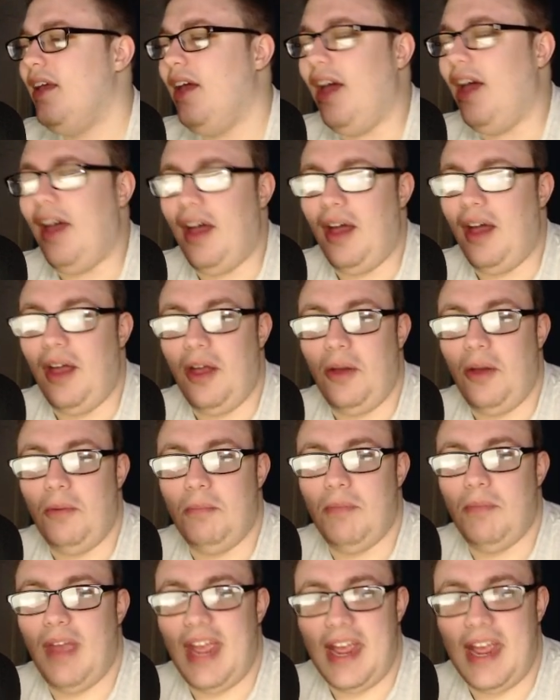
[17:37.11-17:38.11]

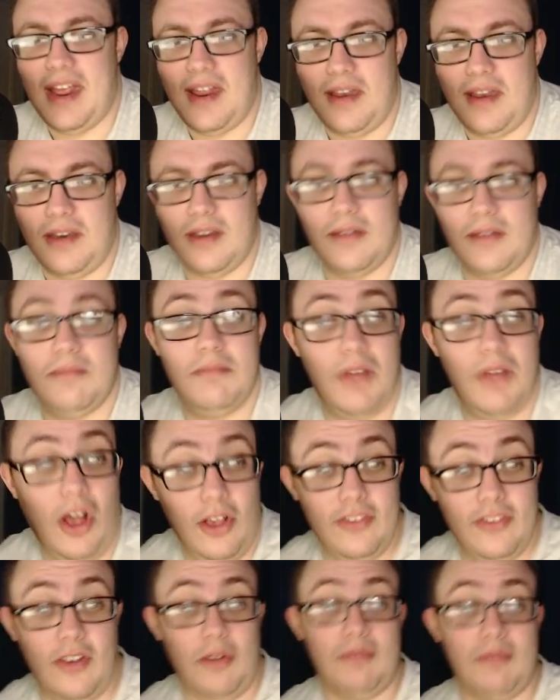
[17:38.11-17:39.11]
And
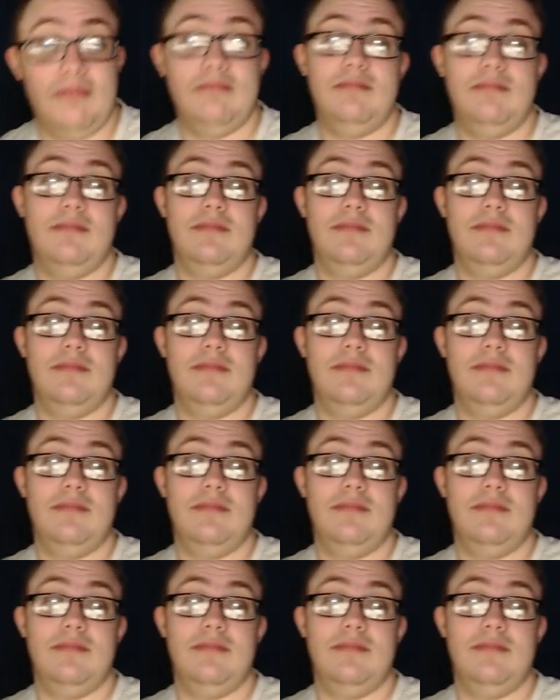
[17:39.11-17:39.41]
also,